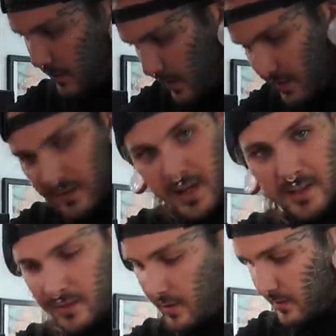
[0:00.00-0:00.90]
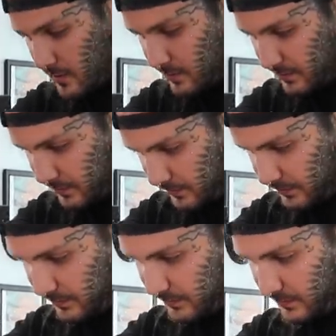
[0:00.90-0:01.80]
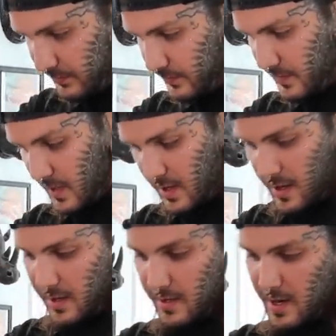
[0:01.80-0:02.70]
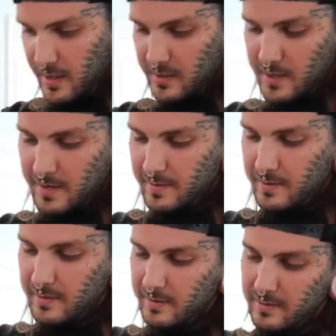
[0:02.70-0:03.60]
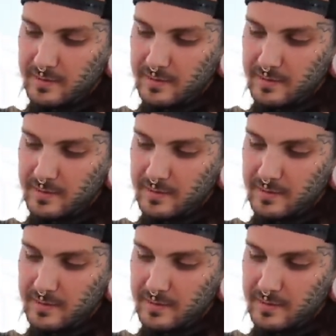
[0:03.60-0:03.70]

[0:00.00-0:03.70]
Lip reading: Wow, this guy's awesome. Thanks, Kevin.